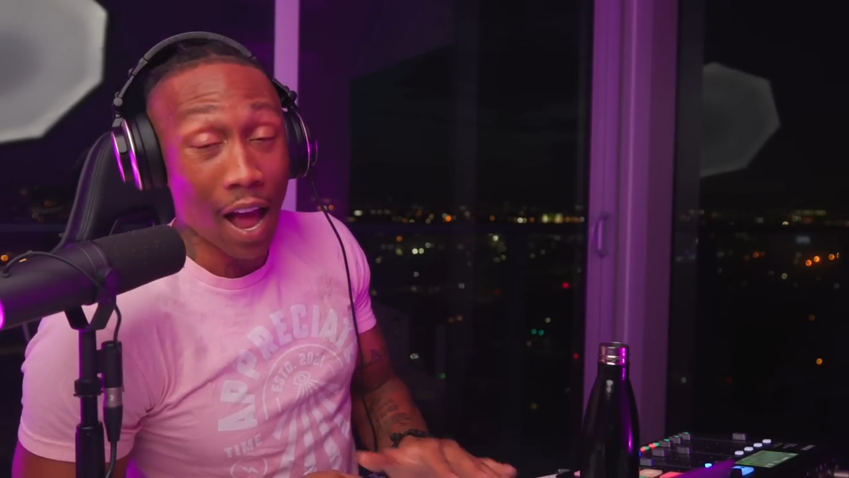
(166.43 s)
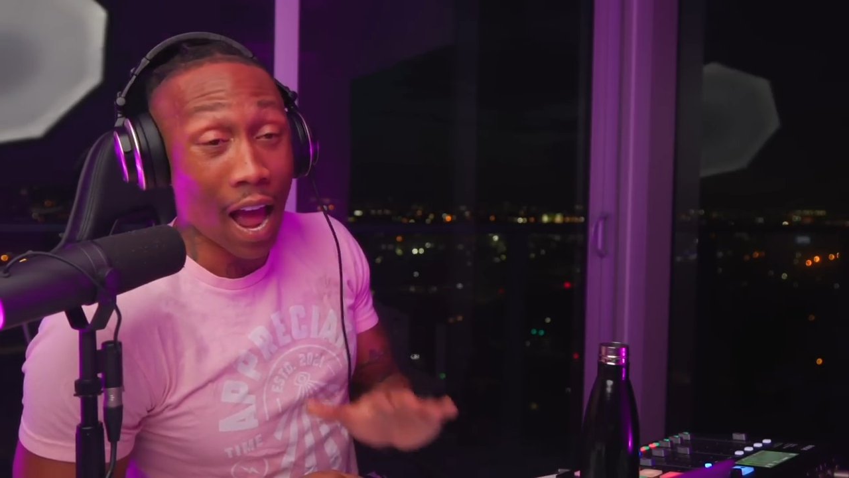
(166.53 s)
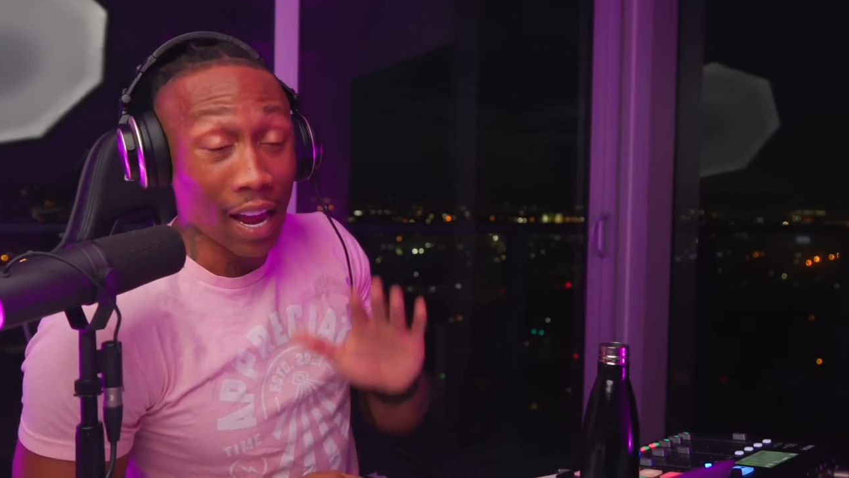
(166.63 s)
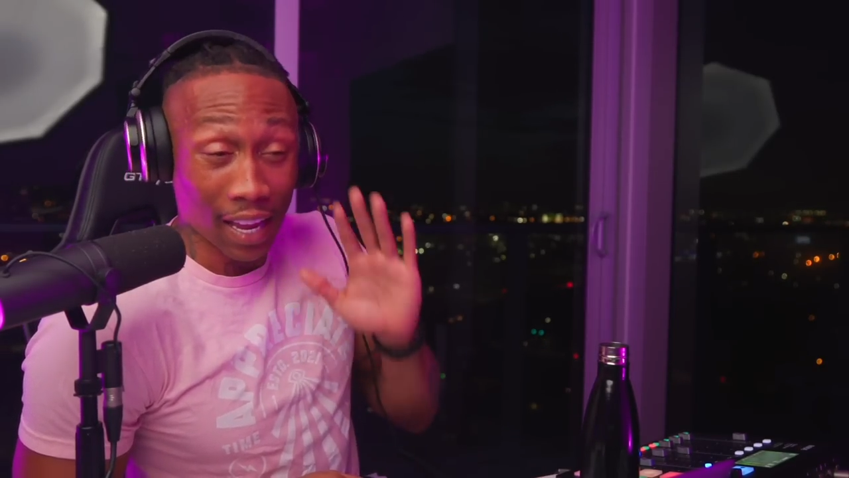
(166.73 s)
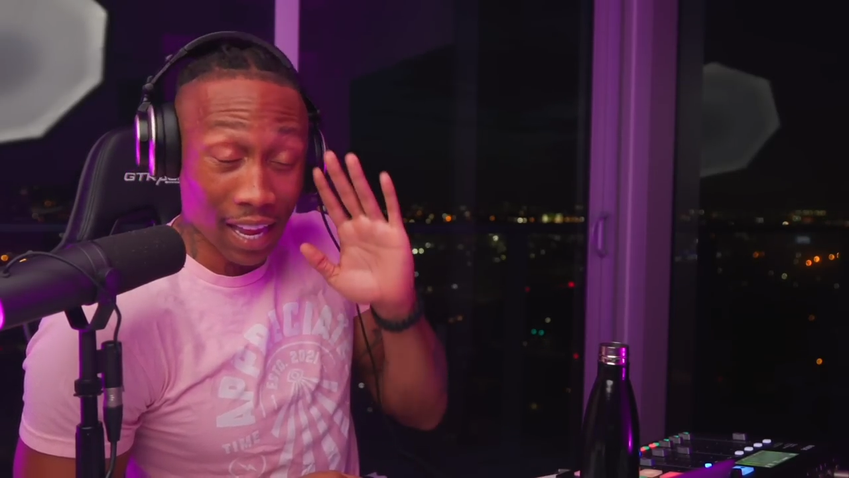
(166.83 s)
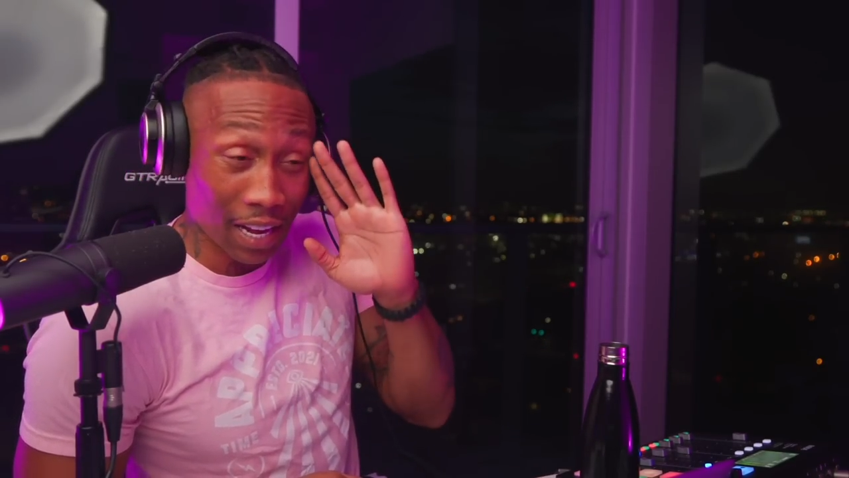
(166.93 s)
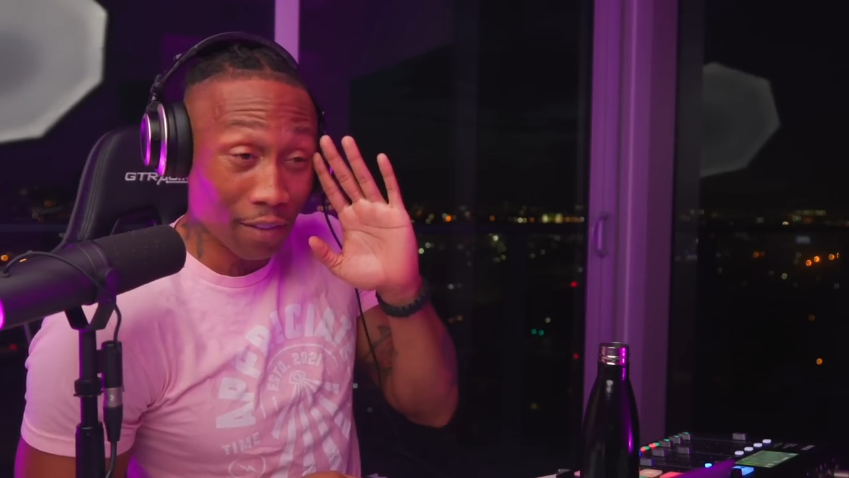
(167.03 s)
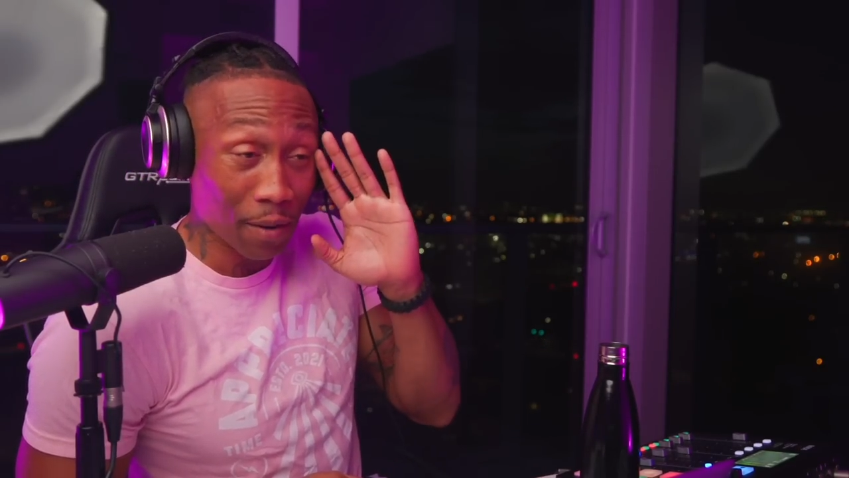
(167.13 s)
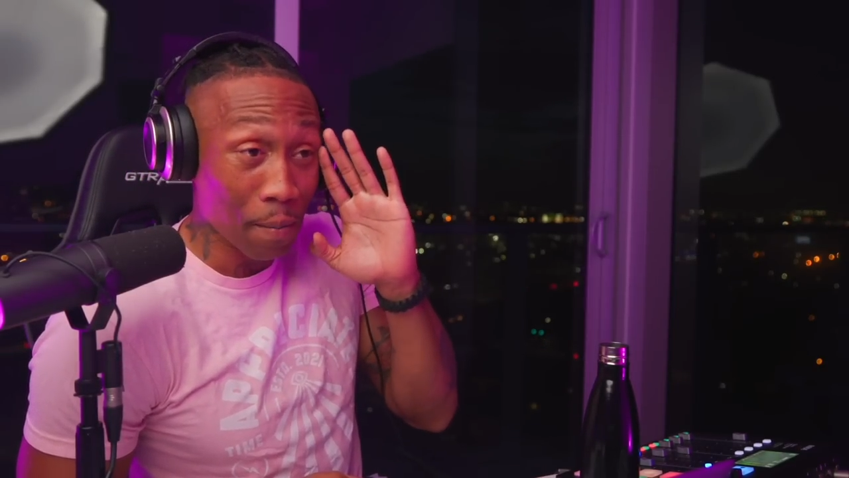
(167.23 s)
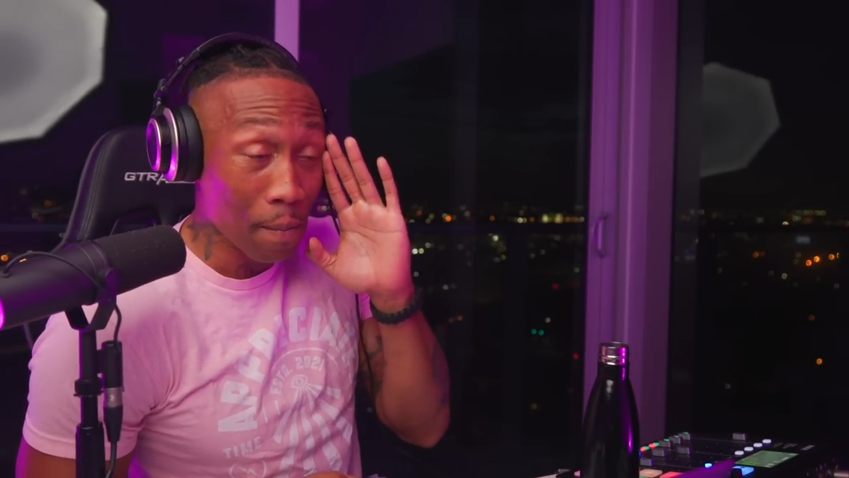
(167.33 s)
I can't
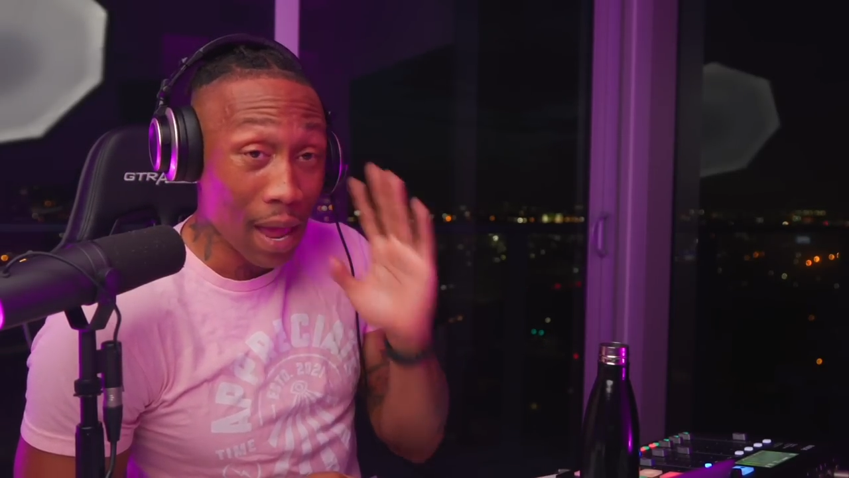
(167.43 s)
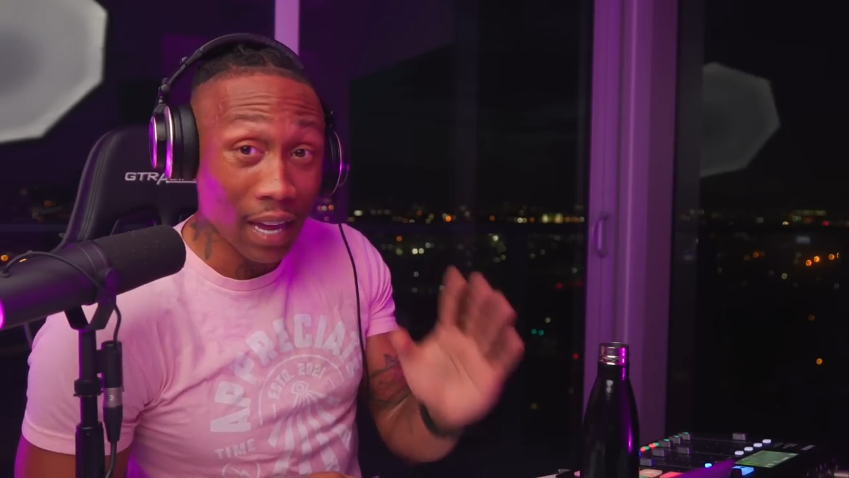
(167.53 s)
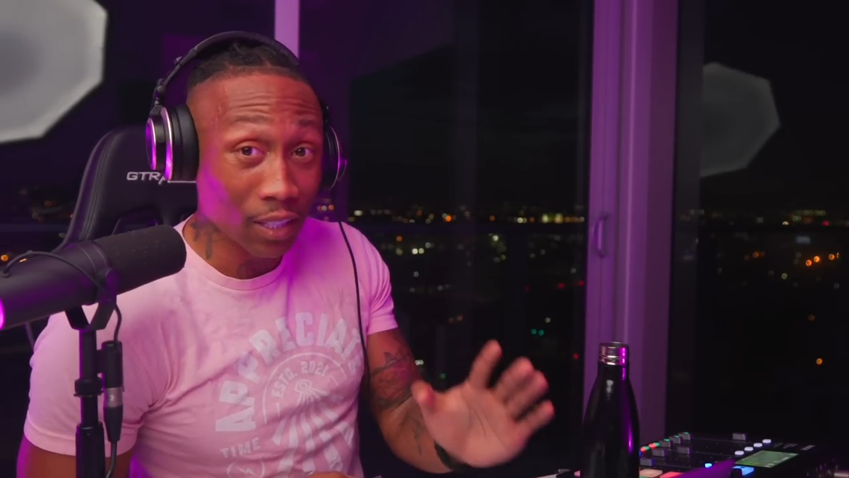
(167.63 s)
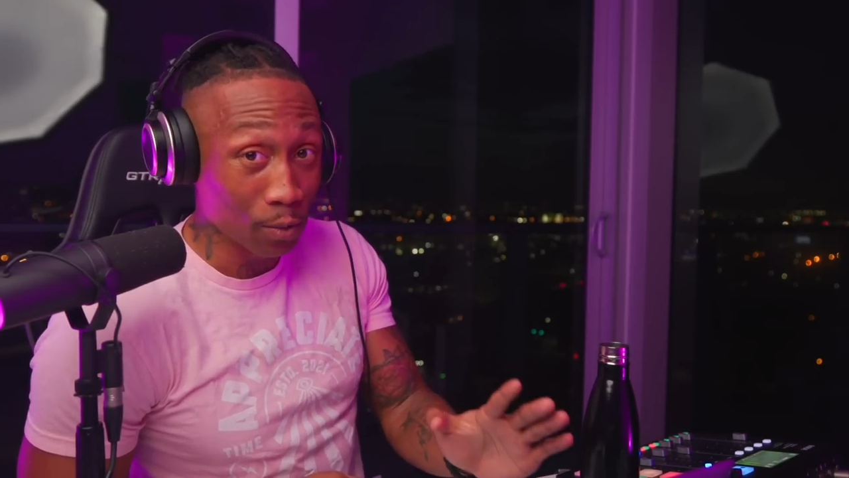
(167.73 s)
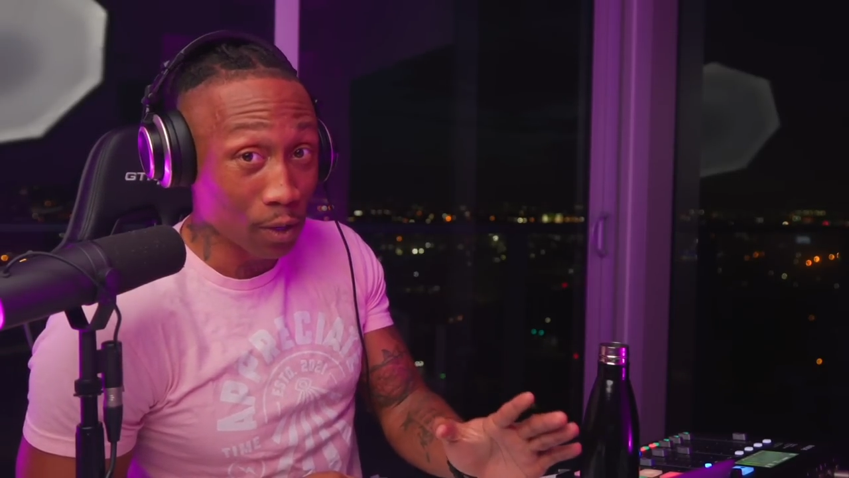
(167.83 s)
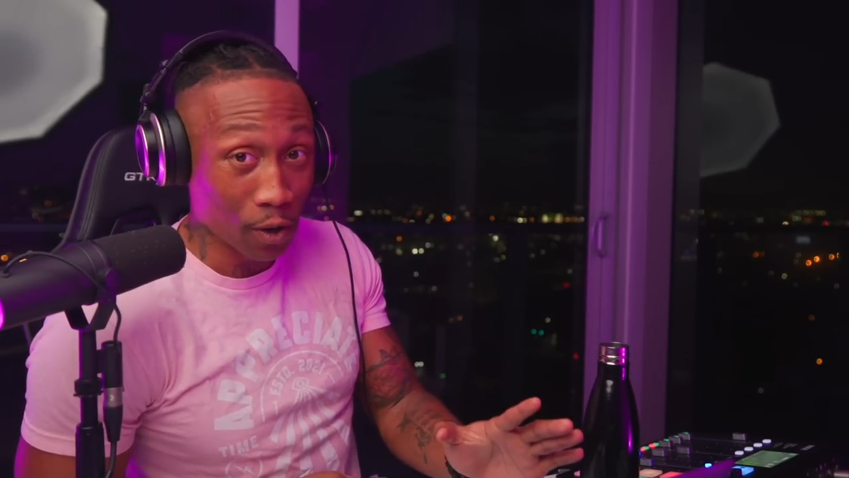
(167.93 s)
even imagine what